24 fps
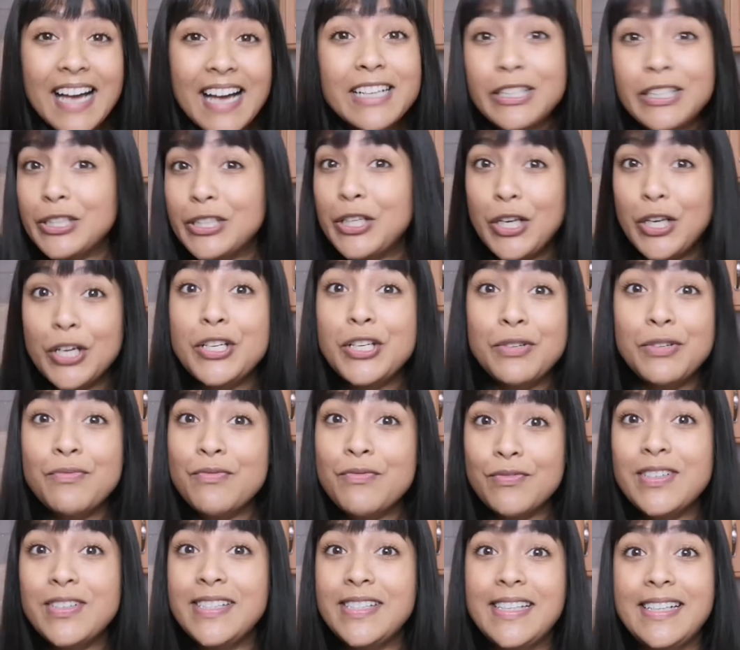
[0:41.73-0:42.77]
I just couldn't
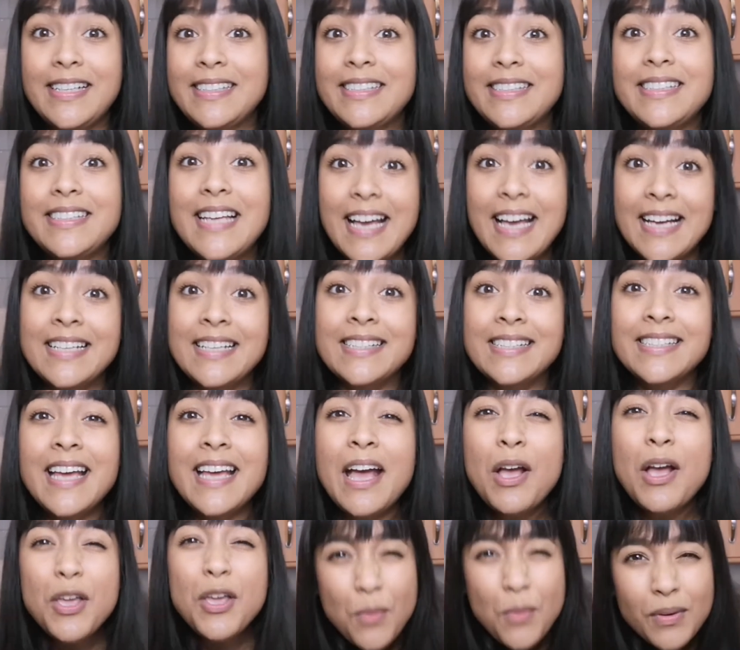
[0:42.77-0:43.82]
resist, and
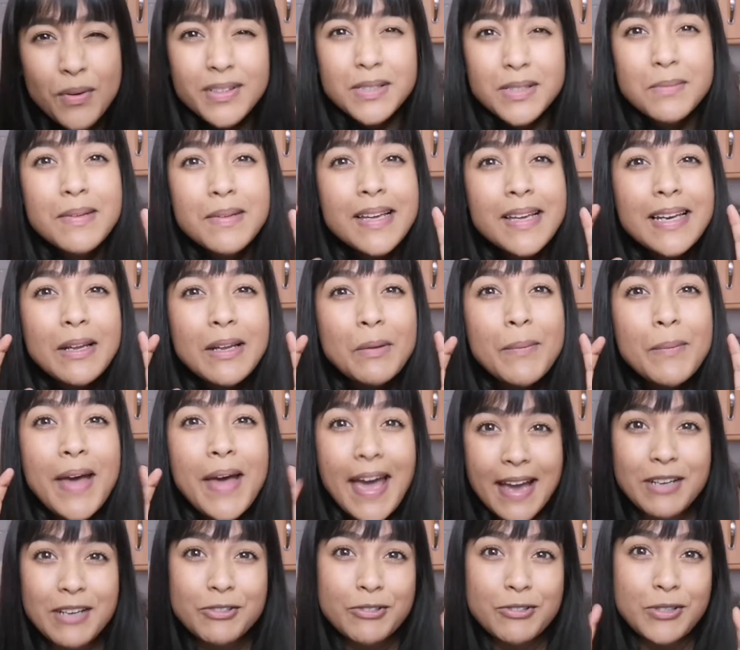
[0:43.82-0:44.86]
you want something a little bit
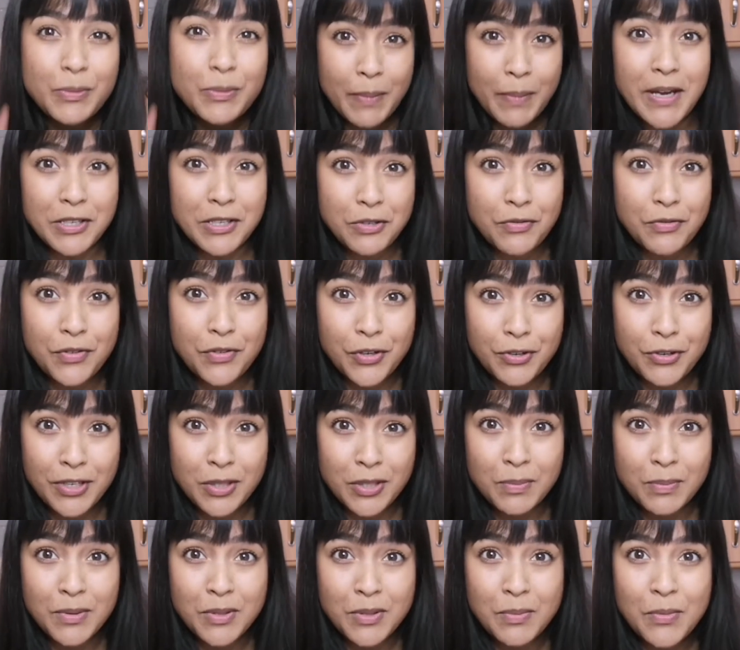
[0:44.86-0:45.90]
extra special for
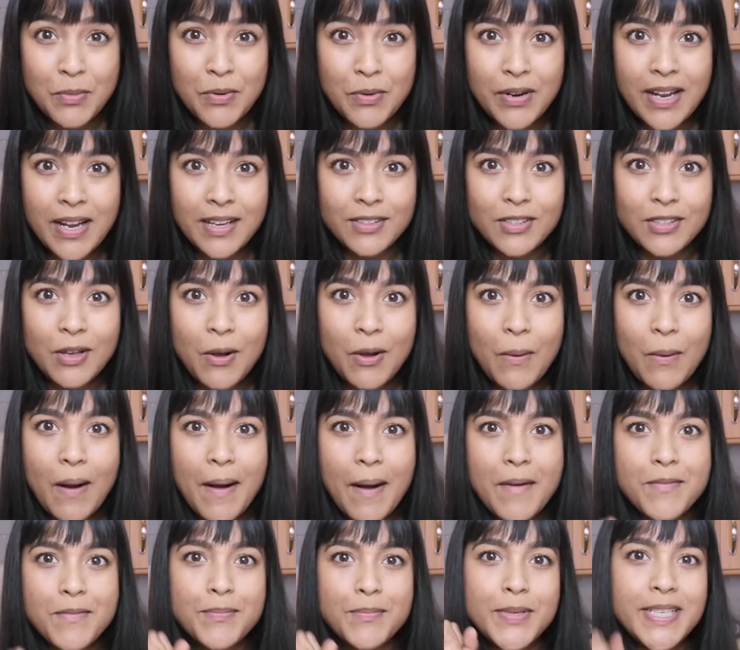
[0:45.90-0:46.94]
Christmas morning, so
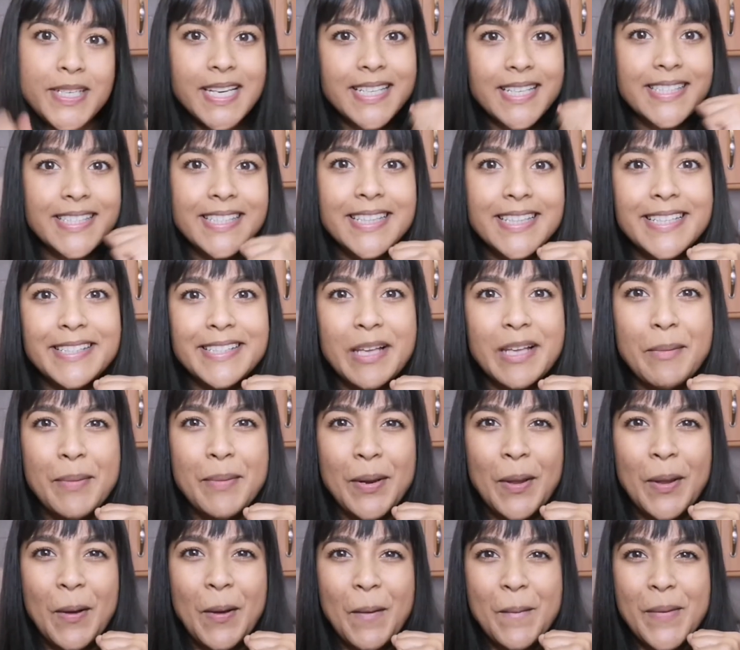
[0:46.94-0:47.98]
I'm jazzing this up a
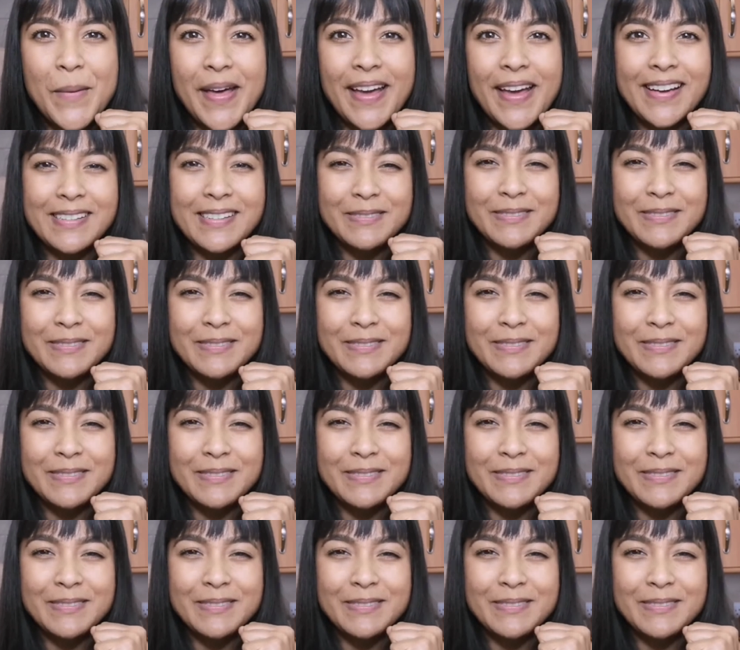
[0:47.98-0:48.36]
little bit.